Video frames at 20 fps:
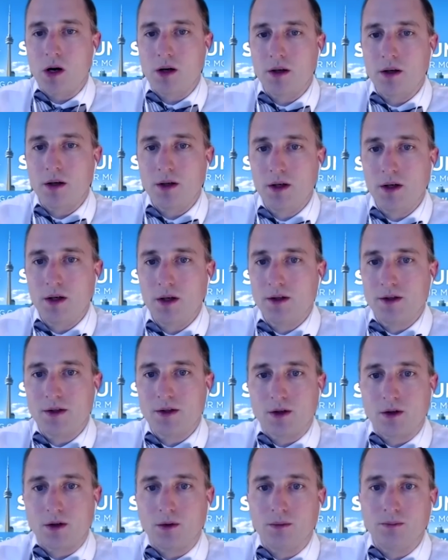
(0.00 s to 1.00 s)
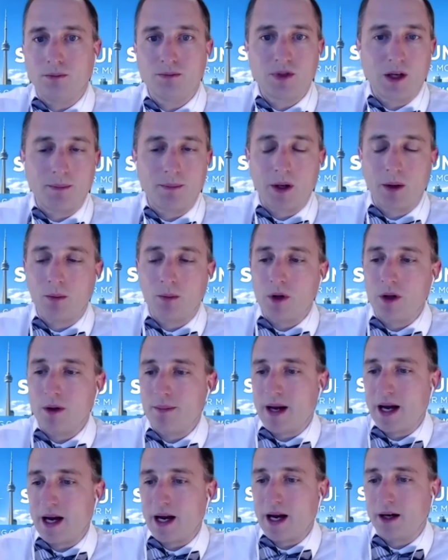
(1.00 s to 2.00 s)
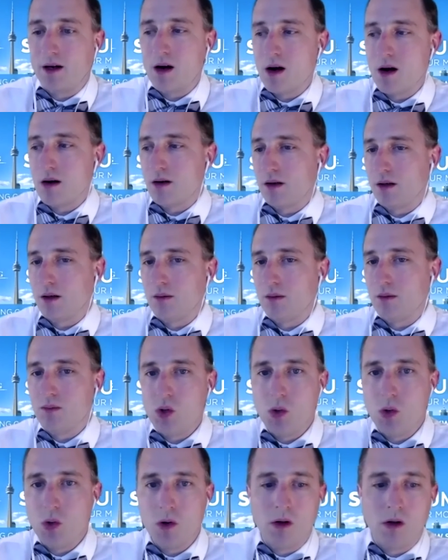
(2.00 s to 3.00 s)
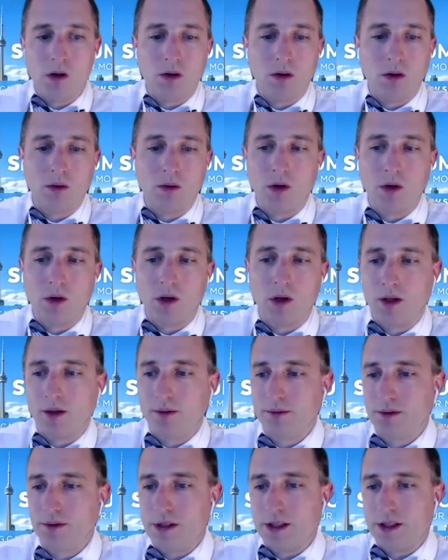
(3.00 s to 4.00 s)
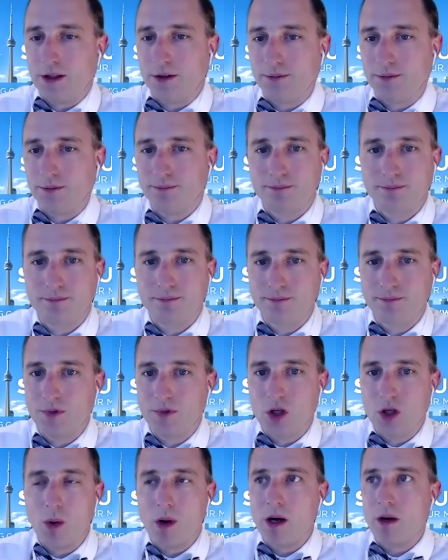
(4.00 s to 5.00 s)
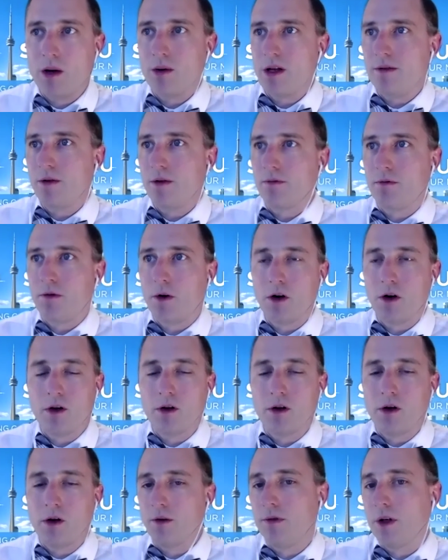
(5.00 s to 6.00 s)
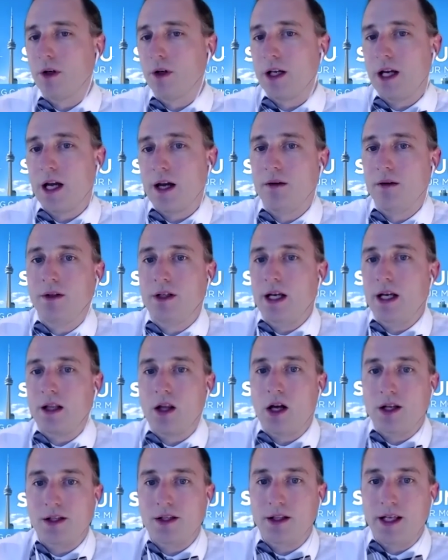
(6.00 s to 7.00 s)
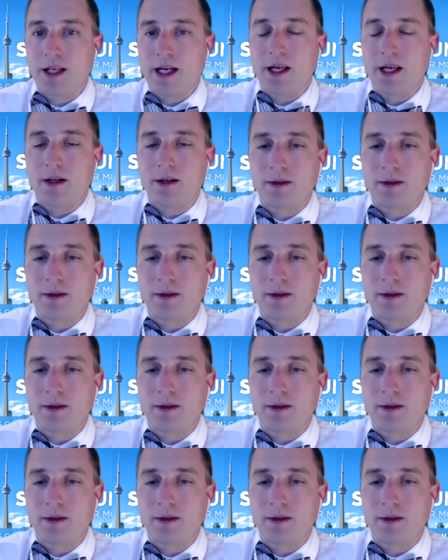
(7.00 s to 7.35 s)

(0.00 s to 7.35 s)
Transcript: Yeah. So something with a backyard and a pool, or, you go out even further and get lots of land.